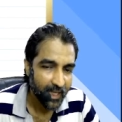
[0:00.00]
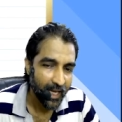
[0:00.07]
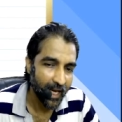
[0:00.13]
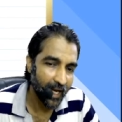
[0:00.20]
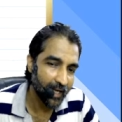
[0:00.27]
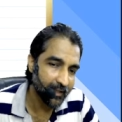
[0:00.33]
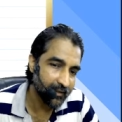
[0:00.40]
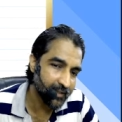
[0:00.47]

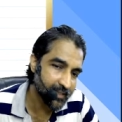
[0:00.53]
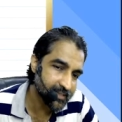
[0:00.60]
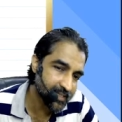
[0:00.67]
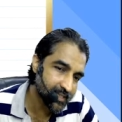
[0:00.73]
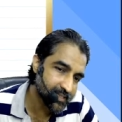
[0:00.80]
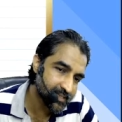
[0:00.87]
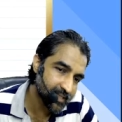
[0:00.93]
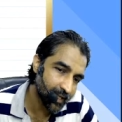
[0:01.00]
and this is
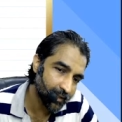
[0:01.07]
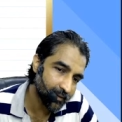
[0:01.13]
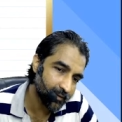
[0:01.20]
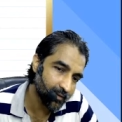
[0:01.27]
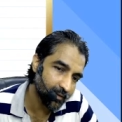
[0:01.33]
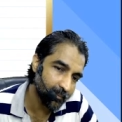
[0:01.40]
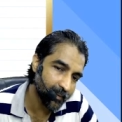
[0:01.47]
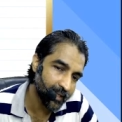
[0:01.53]
said
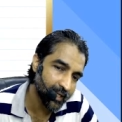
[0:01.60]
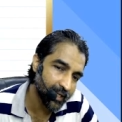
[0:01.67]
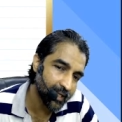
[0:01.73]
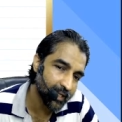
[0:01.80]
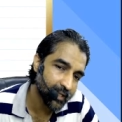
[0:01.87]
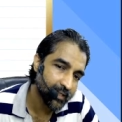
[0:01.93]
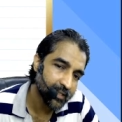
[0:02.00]
to be